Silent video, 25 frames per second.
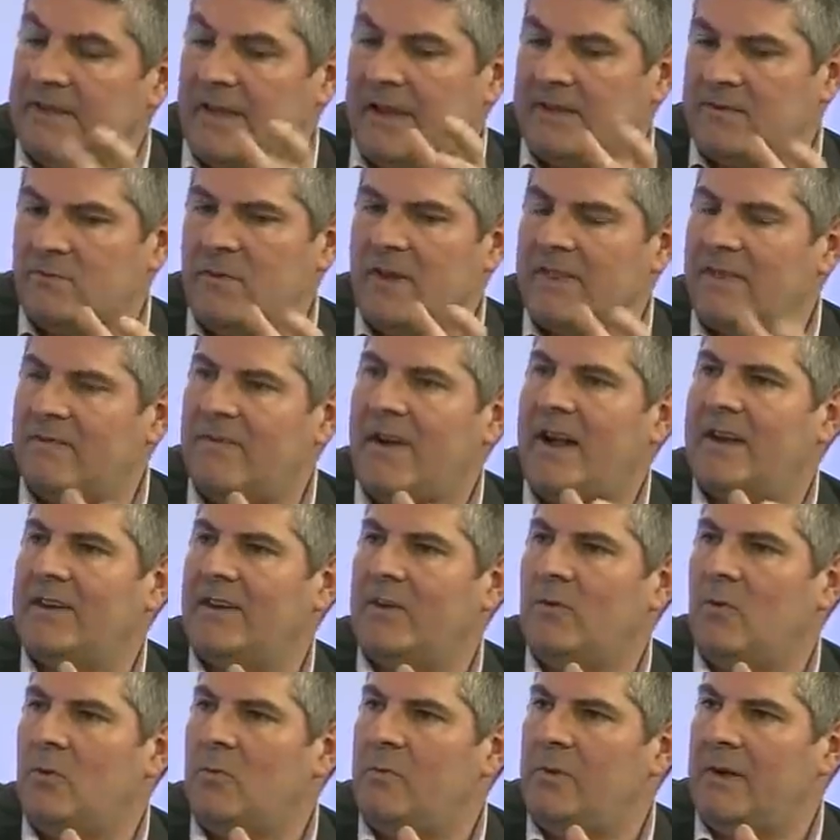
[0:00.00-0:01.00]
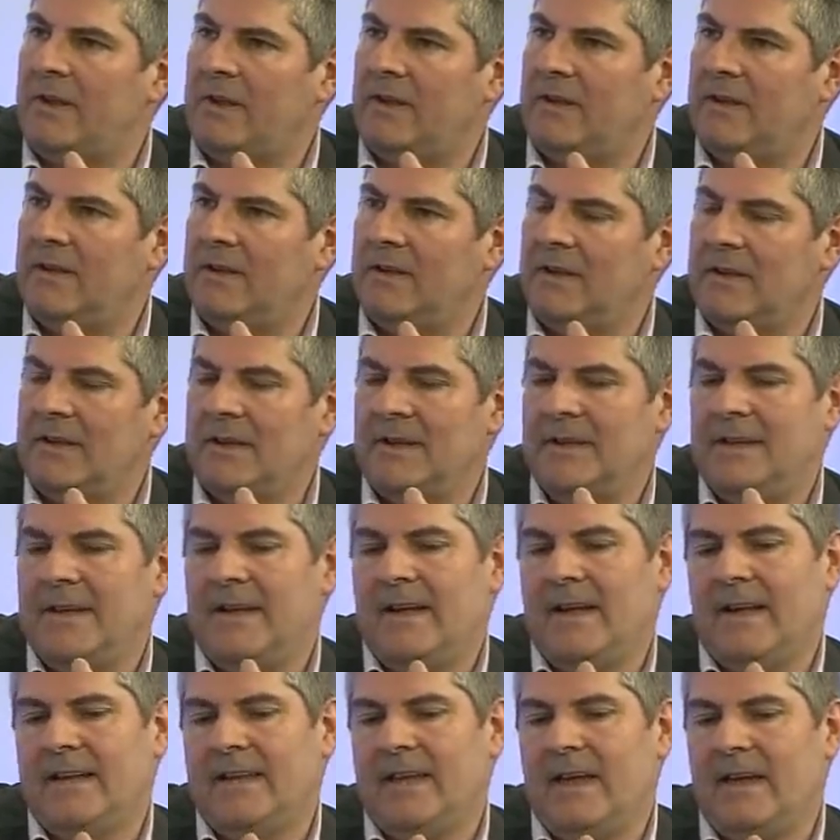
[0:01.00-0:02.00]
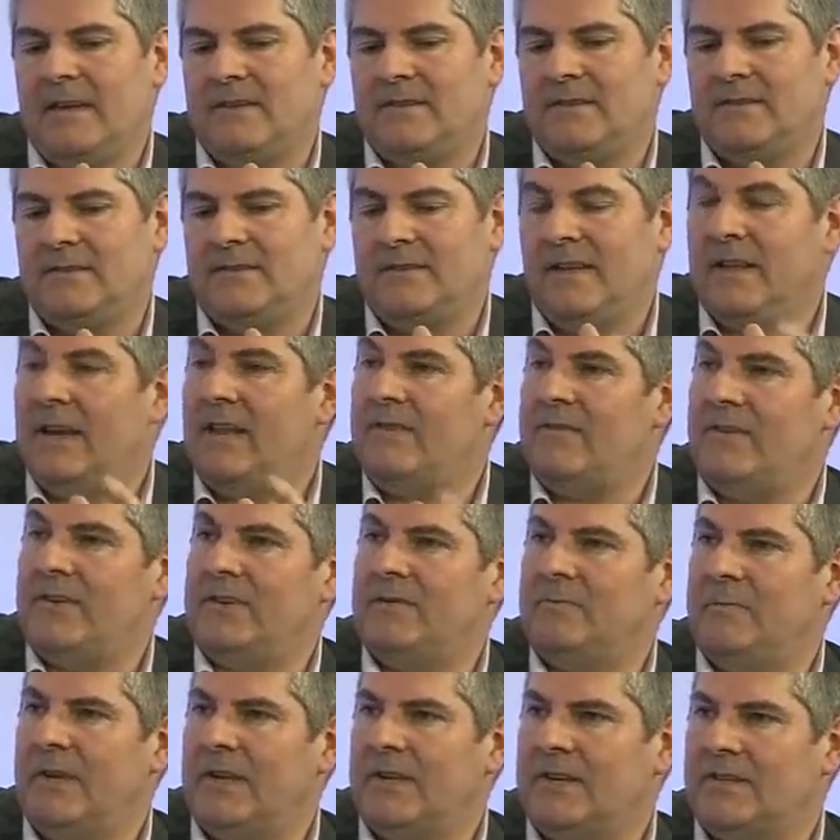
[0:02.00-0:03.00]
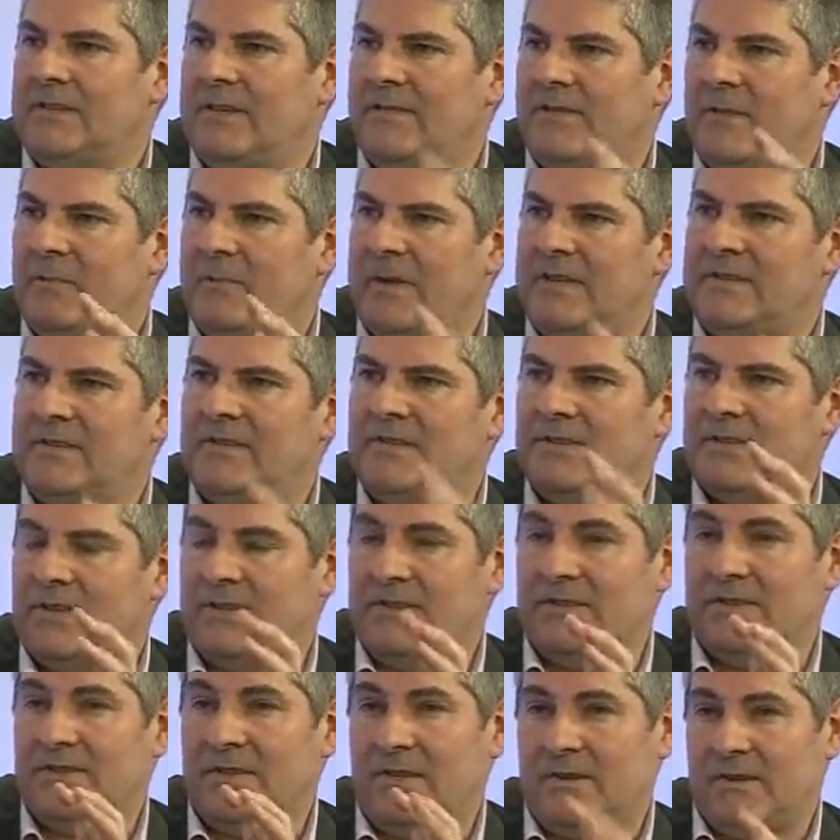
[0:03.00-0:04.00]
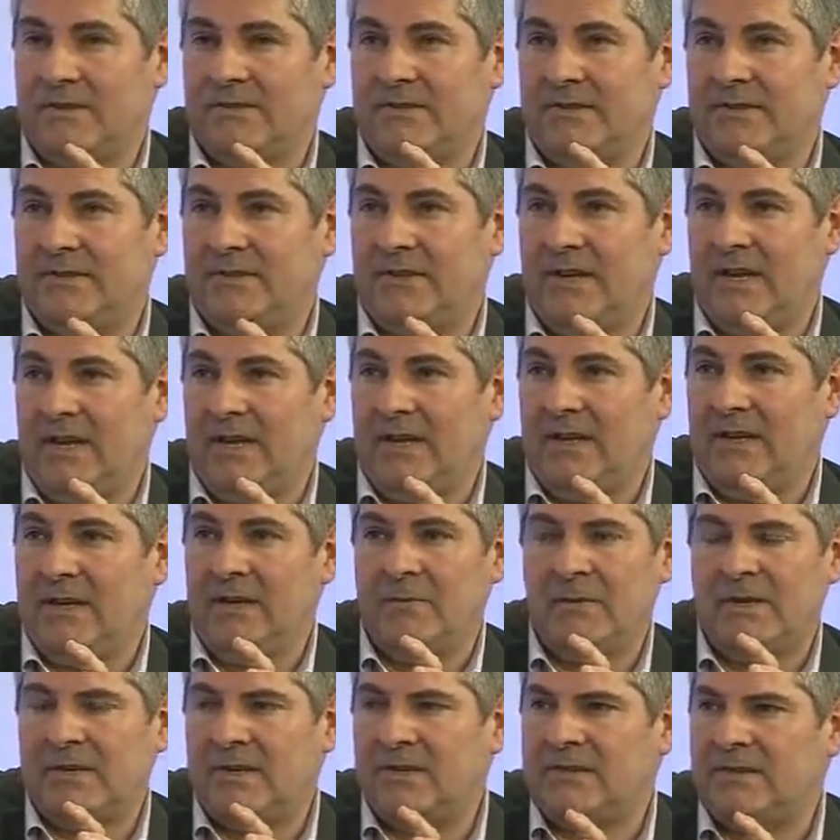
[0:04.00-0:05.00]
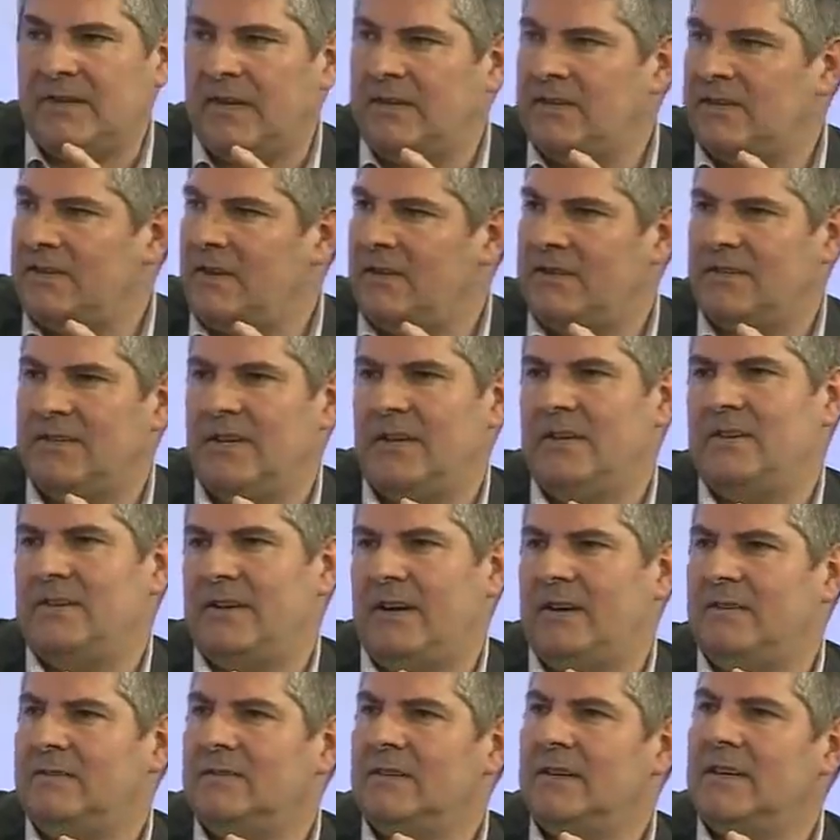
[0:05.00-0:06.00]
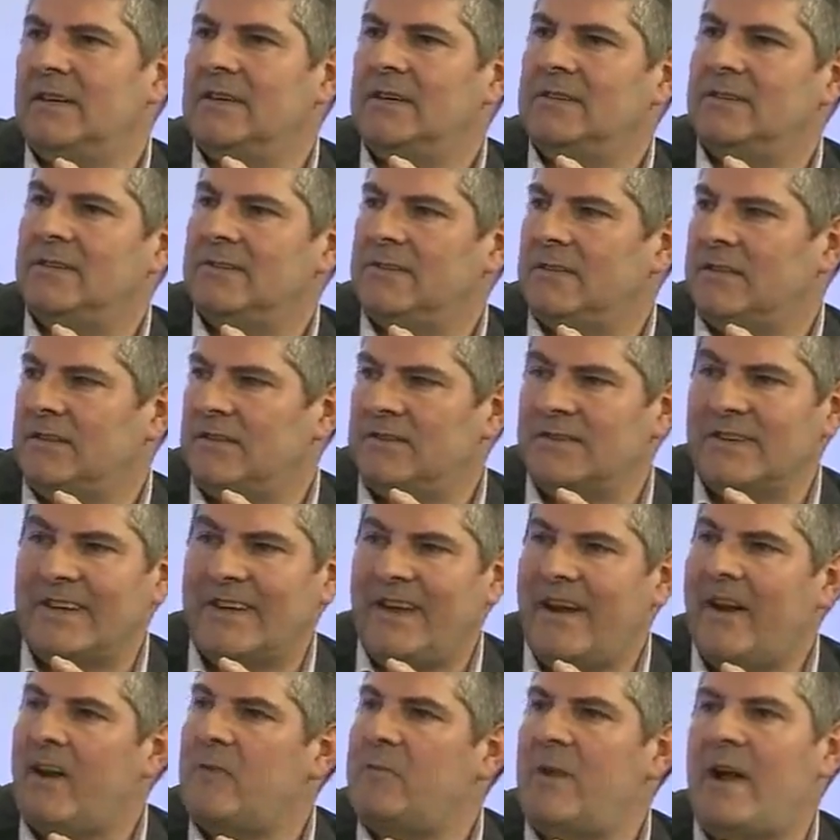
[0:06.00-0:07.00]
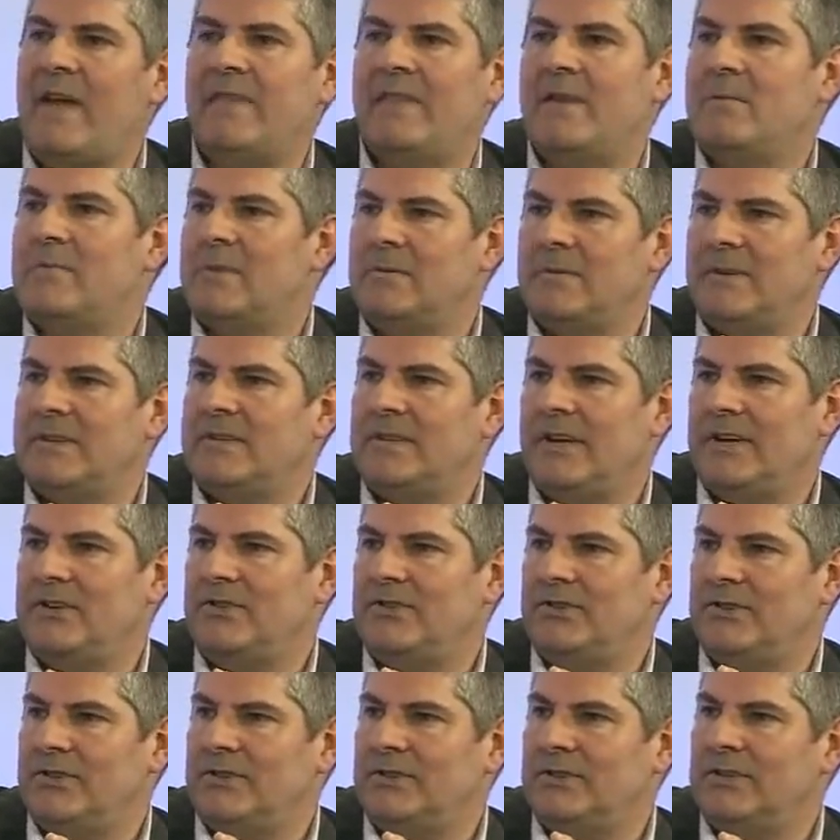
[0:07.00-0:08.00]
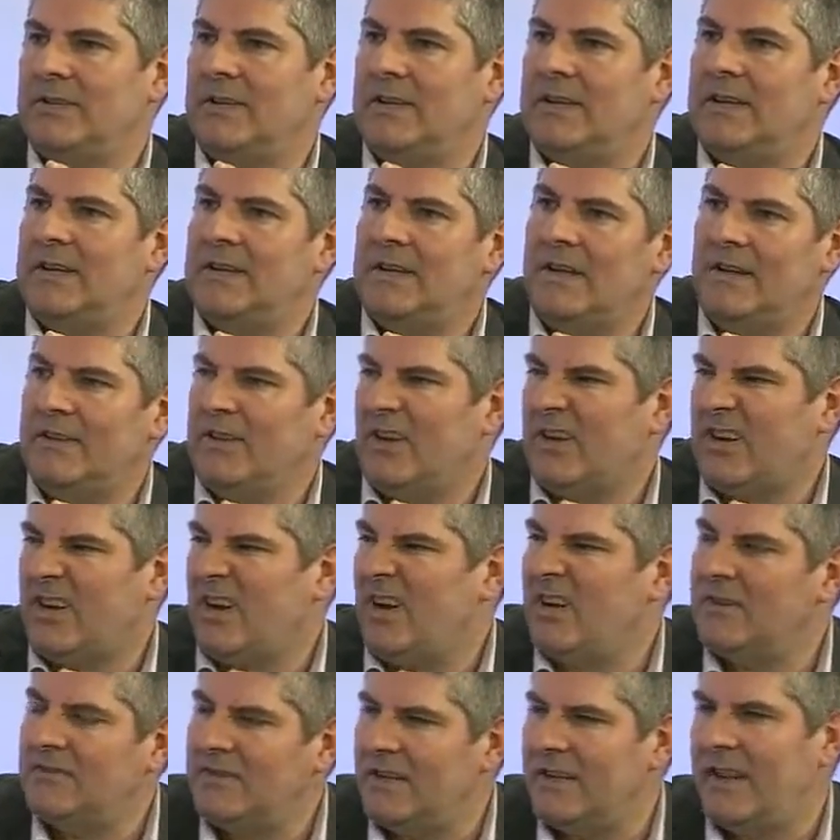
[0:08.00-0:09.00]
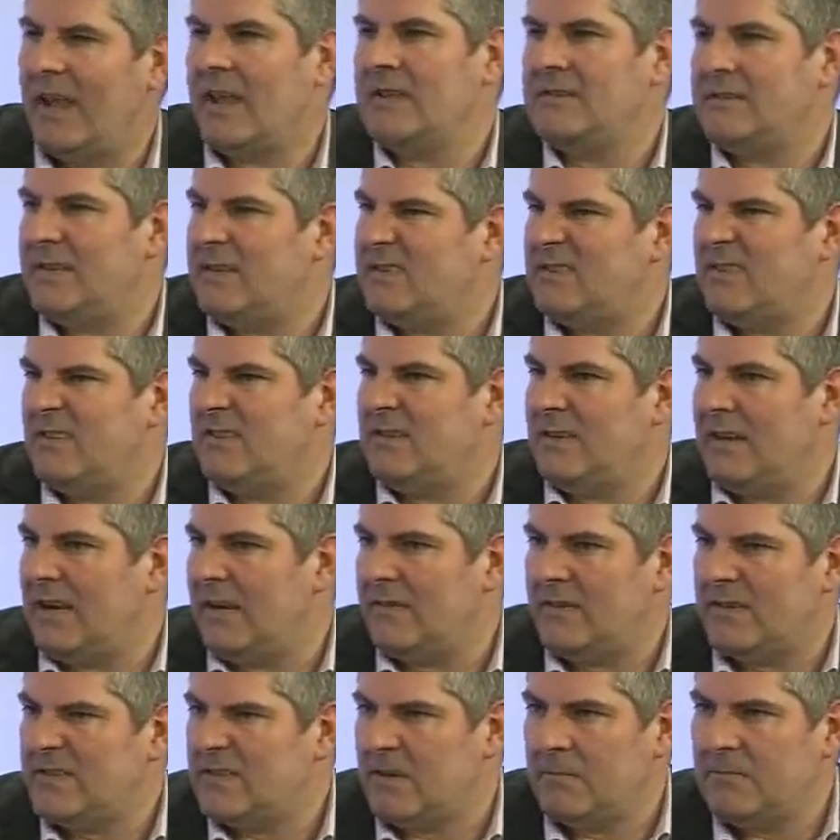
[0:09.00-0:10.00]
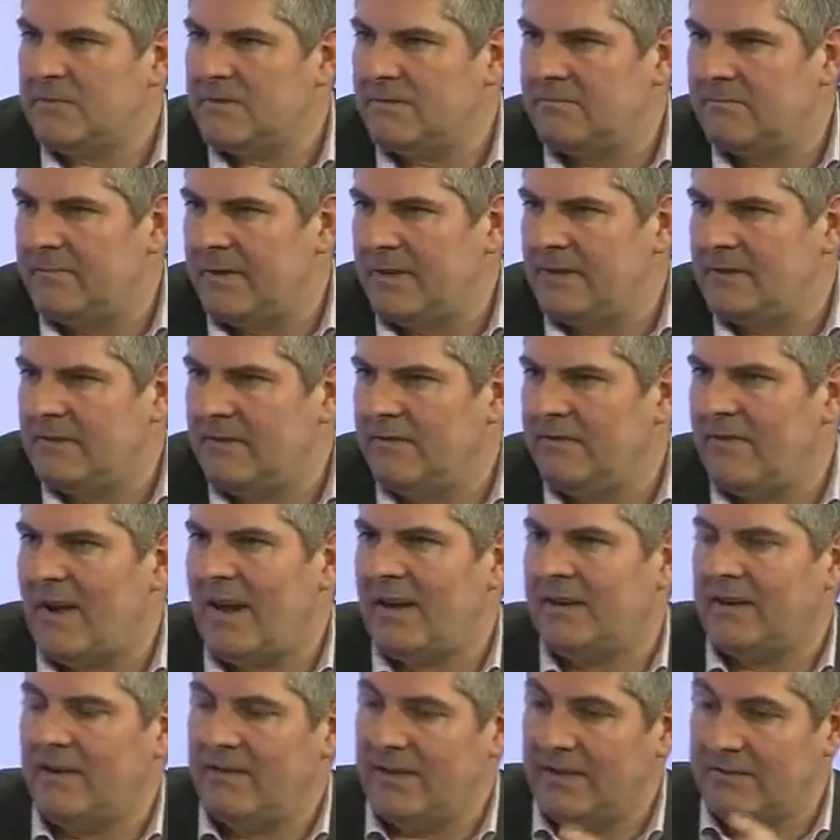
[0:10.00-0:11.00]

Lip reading: That's where the value will be, I guess, delivered. Because if the business can start to see, and it doesn't need to know the detail, doesn't care about the implementation and the code that exists to deliver some piece of value.